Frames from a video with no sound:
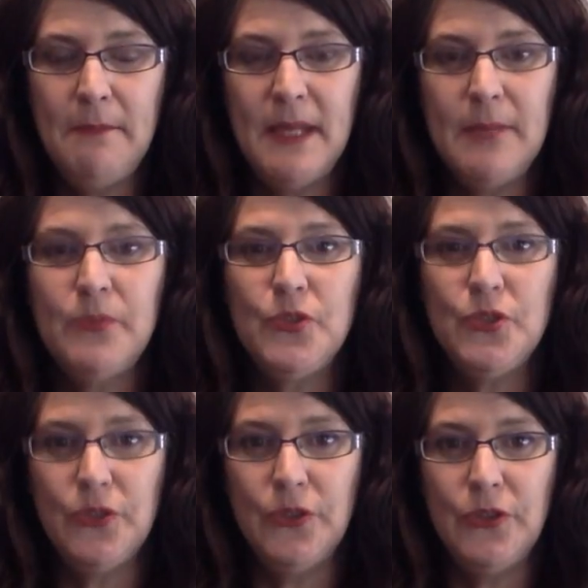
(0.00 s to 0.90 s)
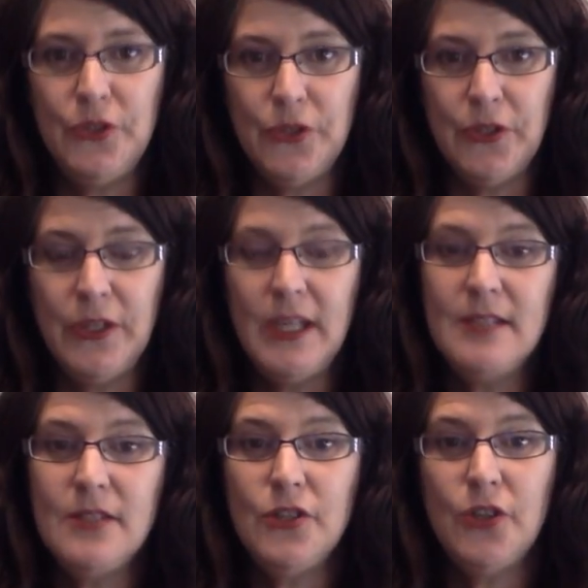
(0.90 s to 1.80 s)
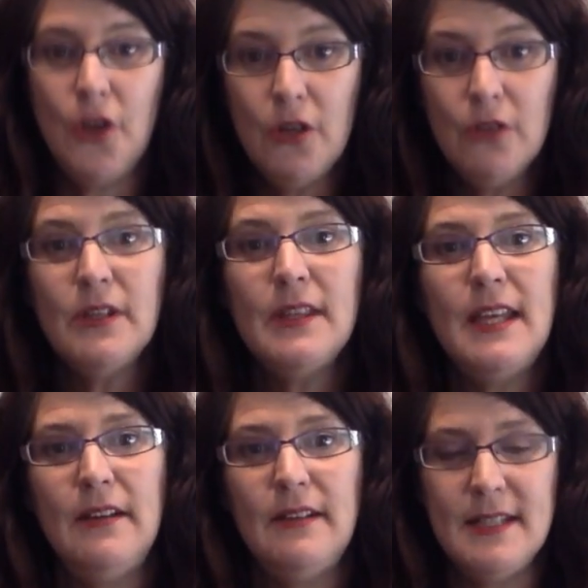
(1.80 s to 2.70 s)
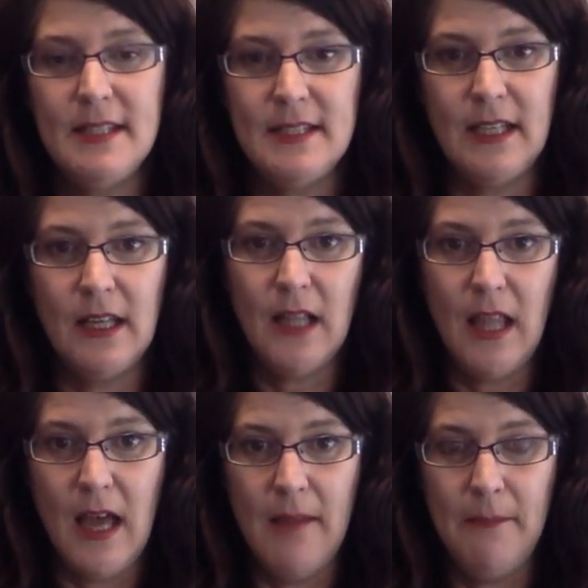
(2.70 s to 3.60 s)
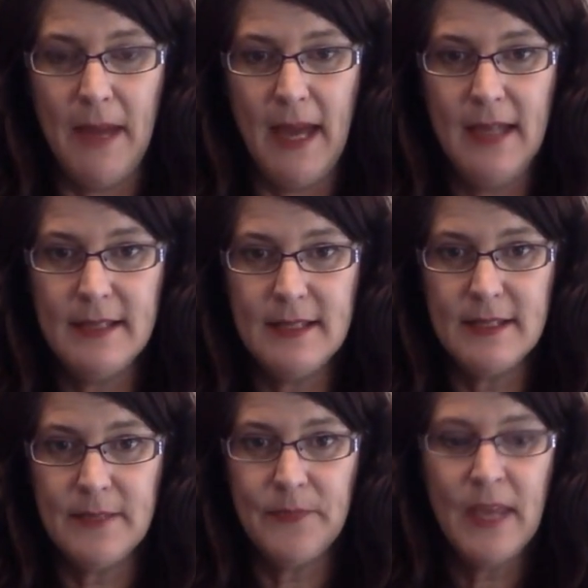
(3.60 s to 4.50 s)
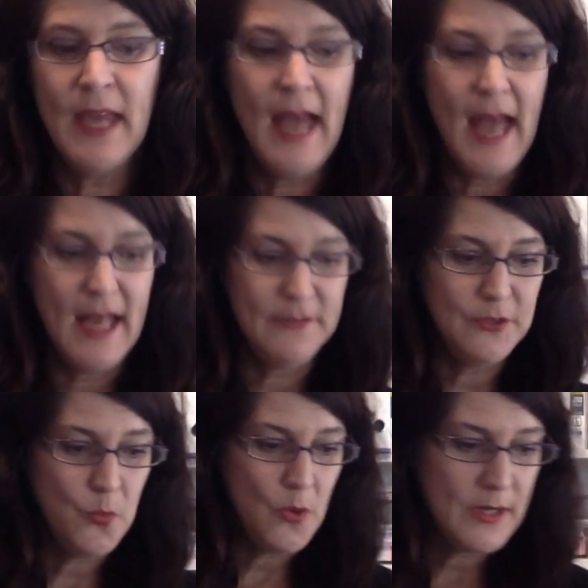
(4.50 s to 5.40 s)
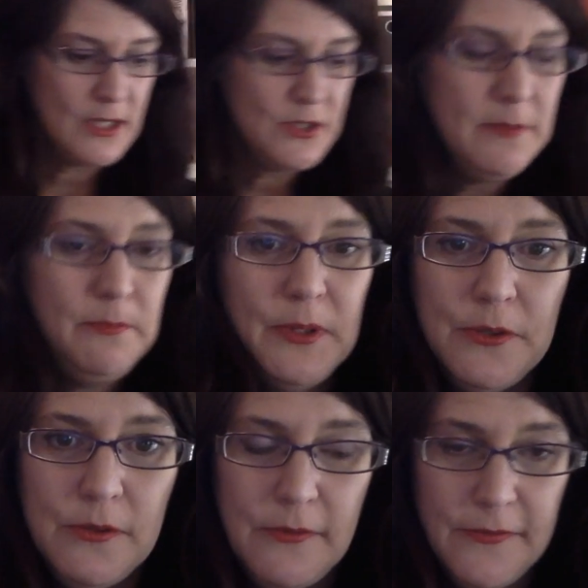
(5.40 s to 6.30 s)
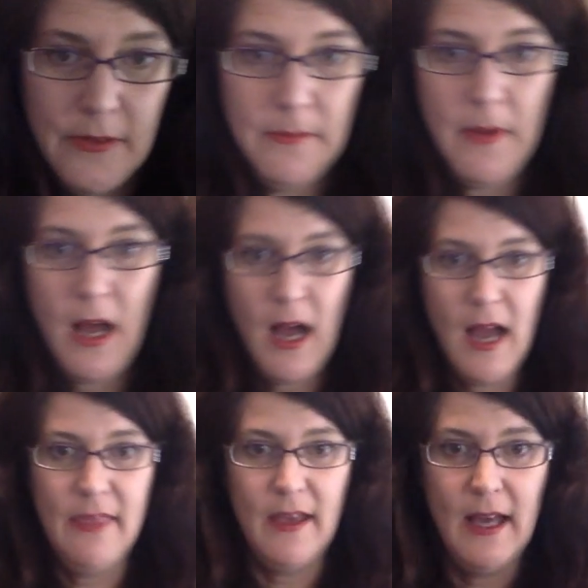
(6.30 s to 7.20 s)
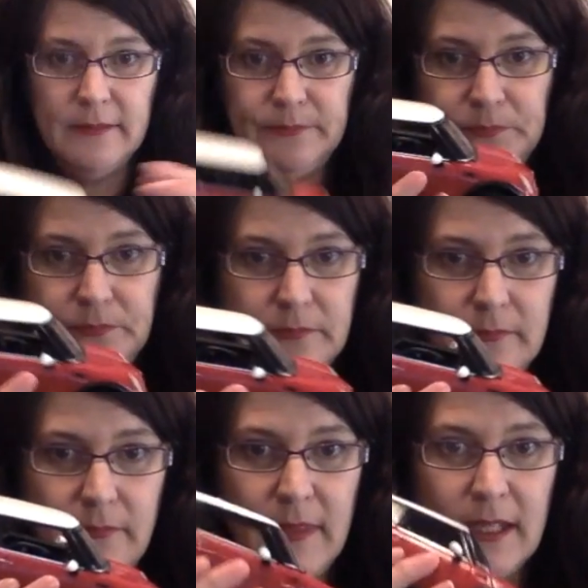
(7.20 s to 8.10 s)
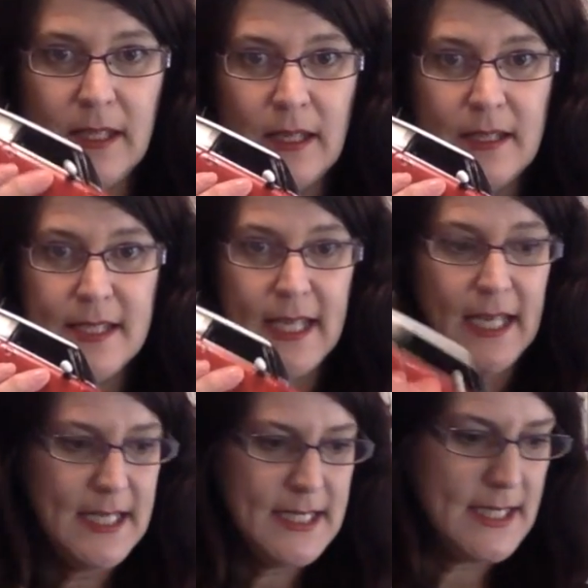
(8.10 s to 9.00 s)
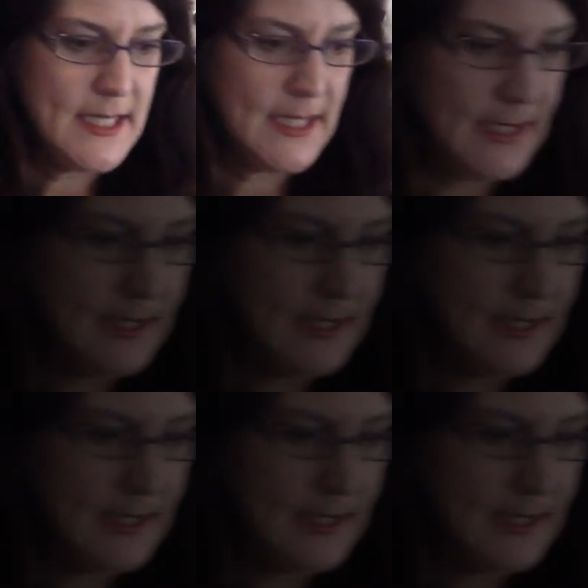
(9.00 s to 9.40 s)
people to do is to go look at their existing client base, and if you're wanting to build from either scarcity